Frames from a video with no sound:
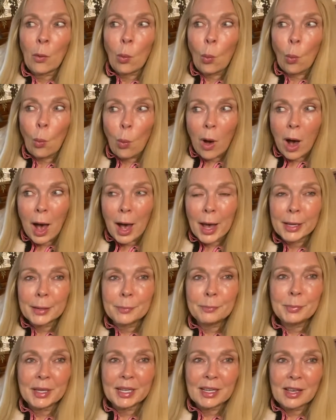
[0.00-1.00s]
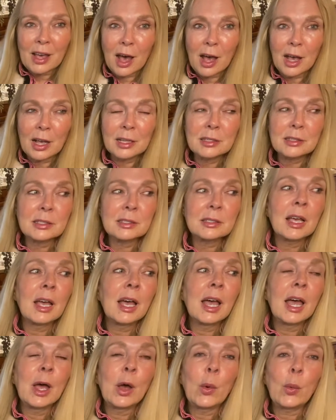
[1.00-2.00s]
Why? Because
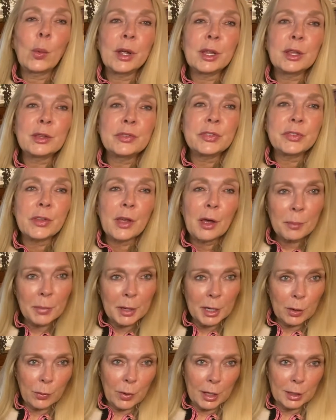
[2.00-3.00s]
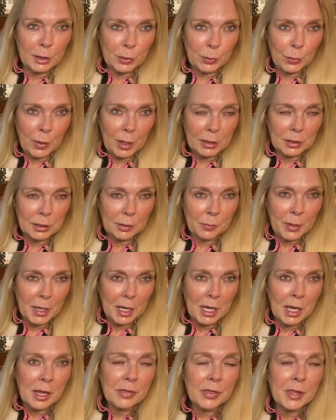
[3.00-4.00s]
when somebody writes a
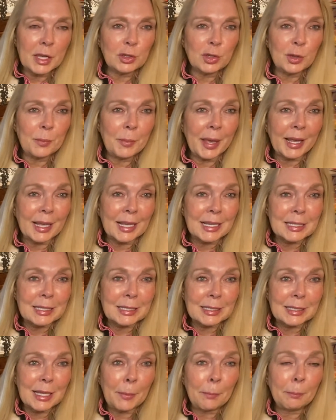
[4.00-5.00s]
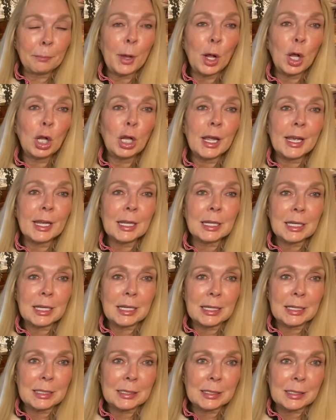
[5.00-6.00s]
recipe, they should make it simple and
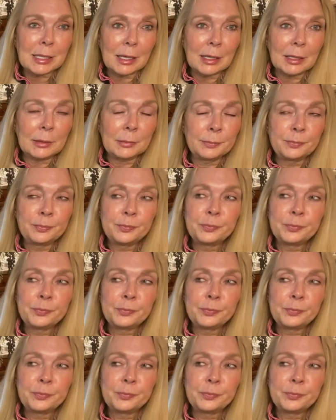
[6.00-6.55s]
easy.